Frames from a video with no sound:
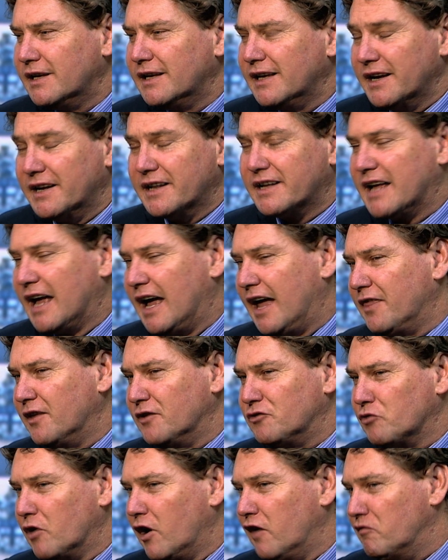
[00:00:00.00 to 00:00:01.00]
in a car that
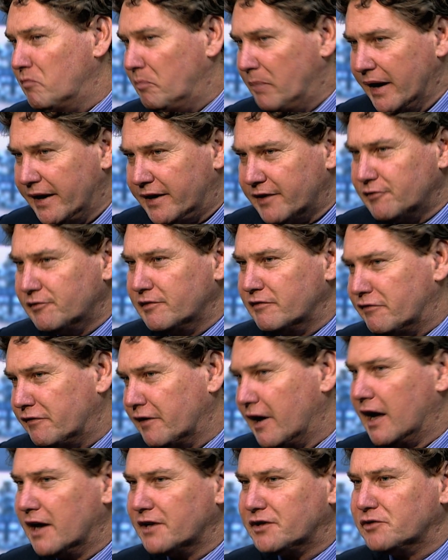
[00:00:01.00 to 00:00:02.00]
drove better and
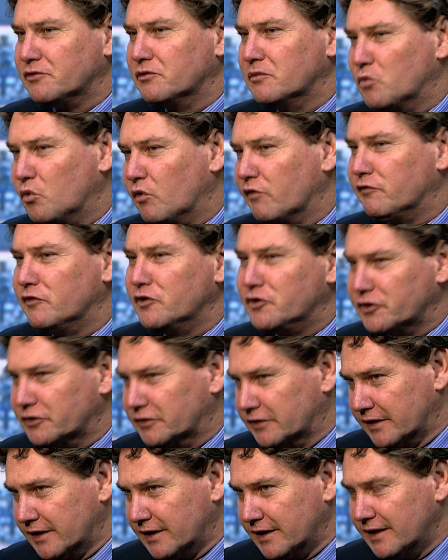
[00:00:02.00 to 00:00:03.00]
faster and more
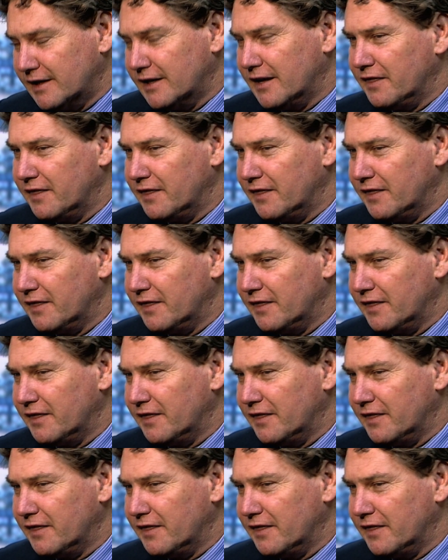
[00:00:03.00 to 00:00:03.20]
efficiently